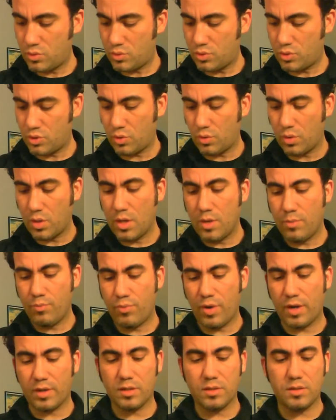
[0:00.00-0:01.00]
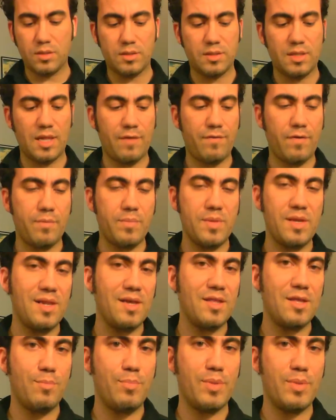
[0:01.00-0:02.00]
So, practice this. La
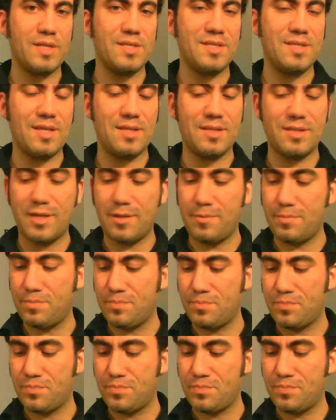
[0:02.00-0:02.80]
familia del presidente